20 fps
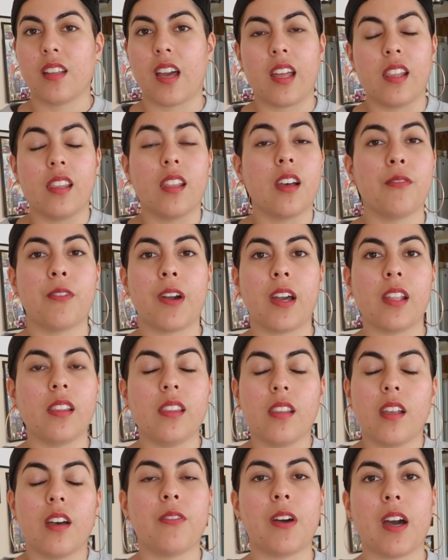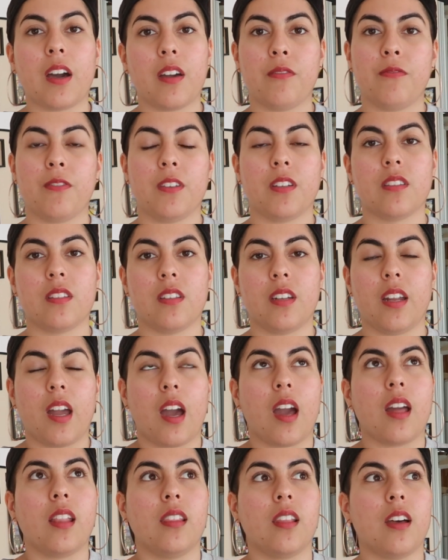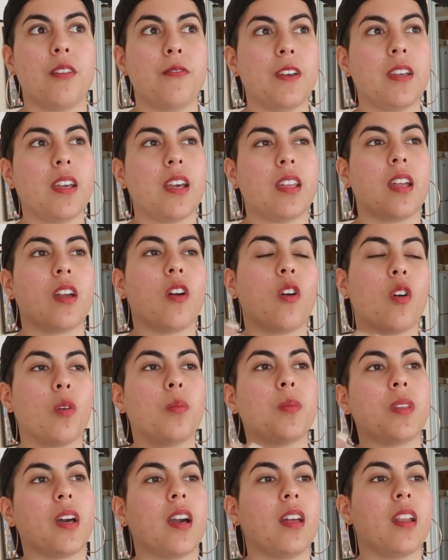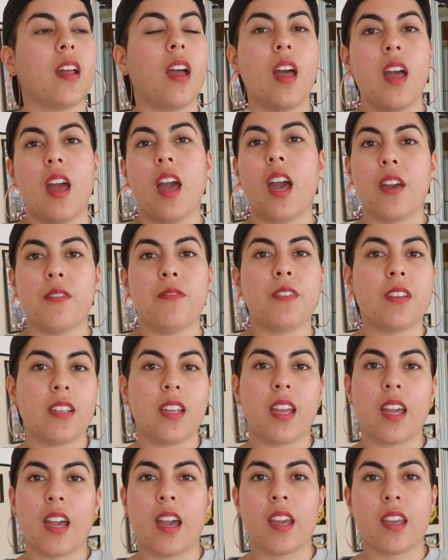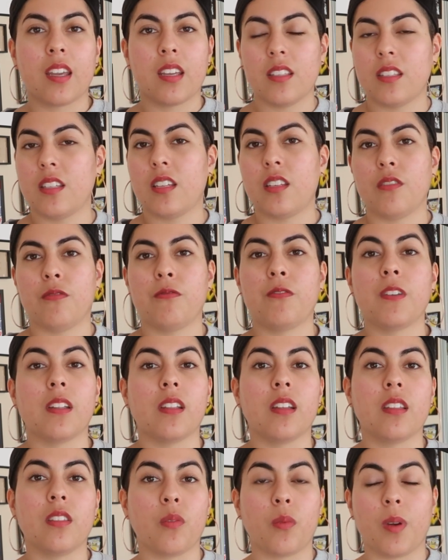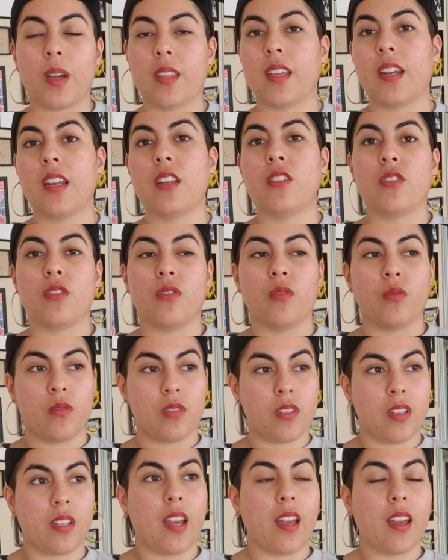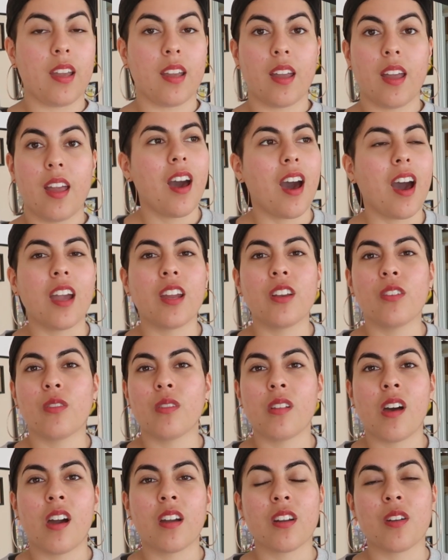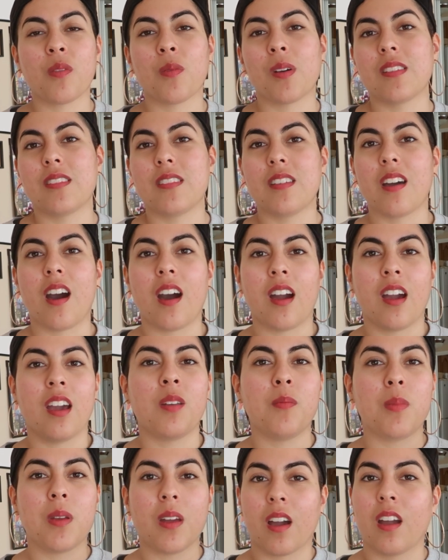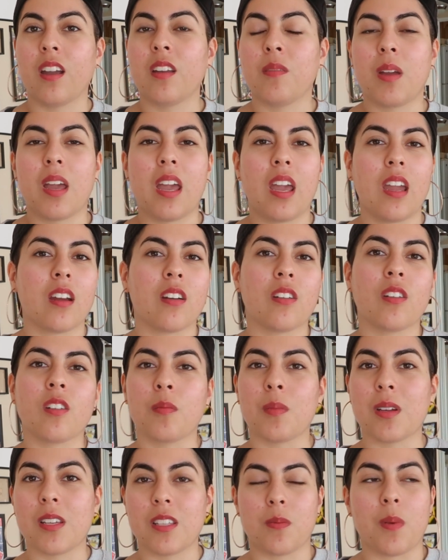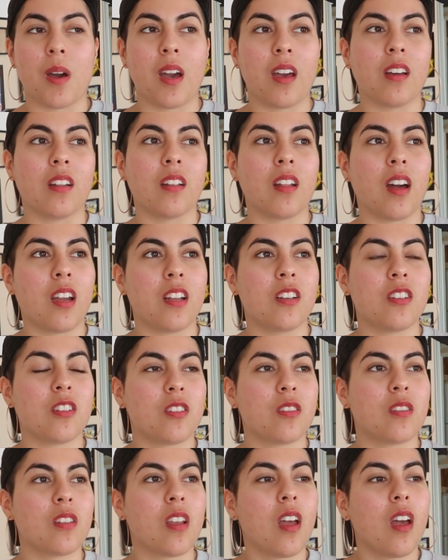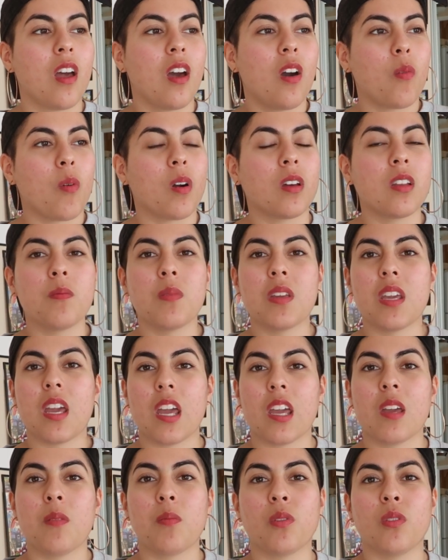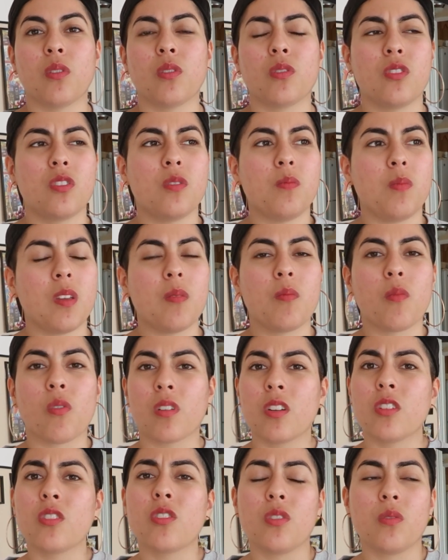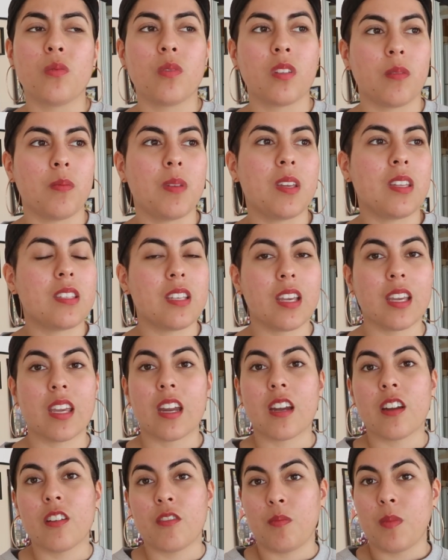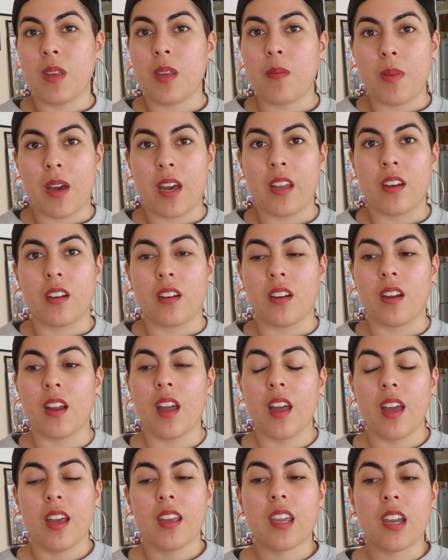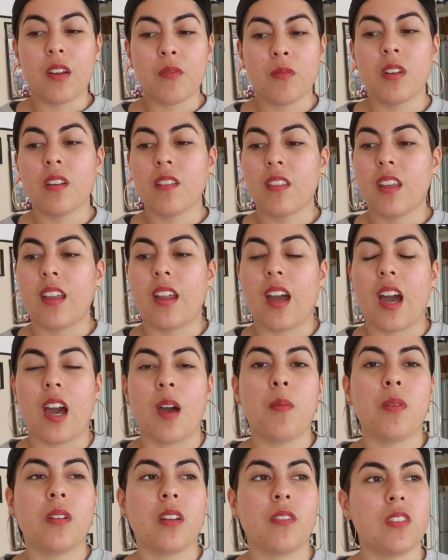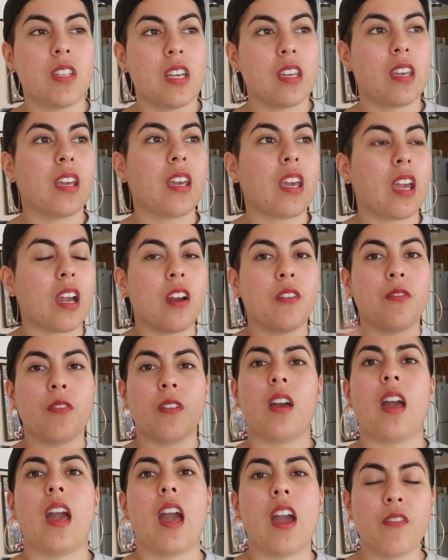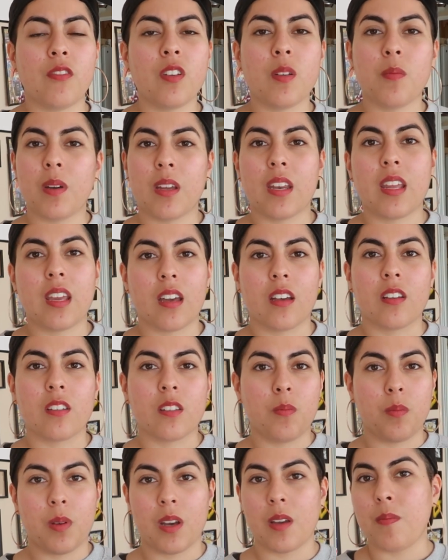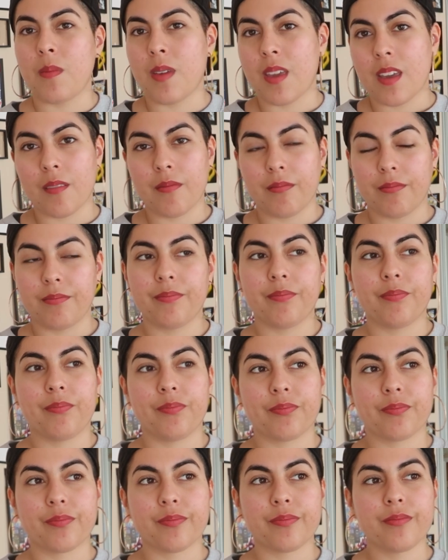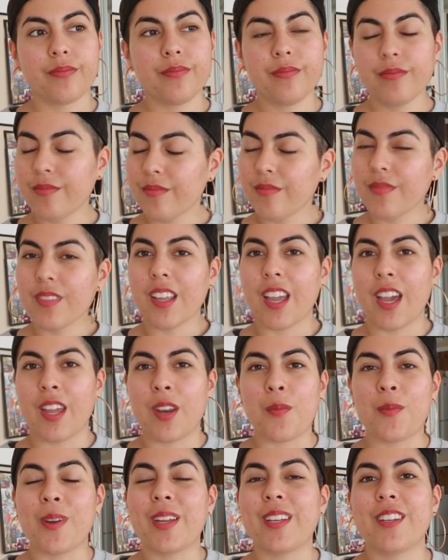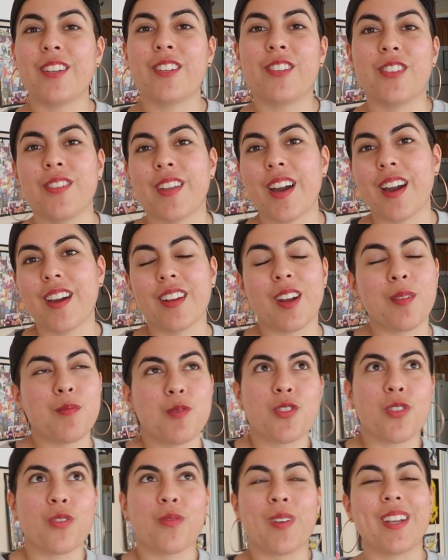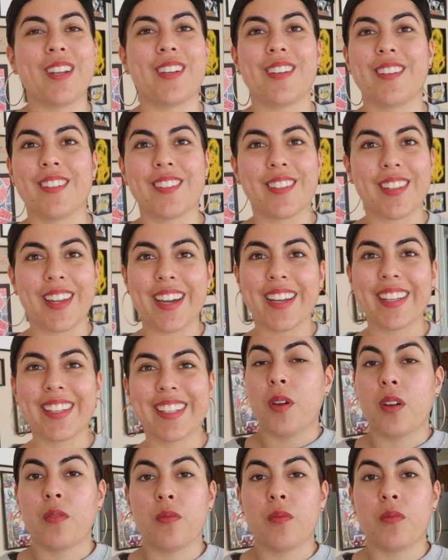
I love I love how I feel today. I love it, and I hope that every day I continue feeling the way that I do today. I no longer want to hide behind my hair or my smile. I just want to be able to be more in tune with me, take care of me better, get rid of that habit of taking care of everybody else but me. And I'm ready to do that. I'm so ready to do that.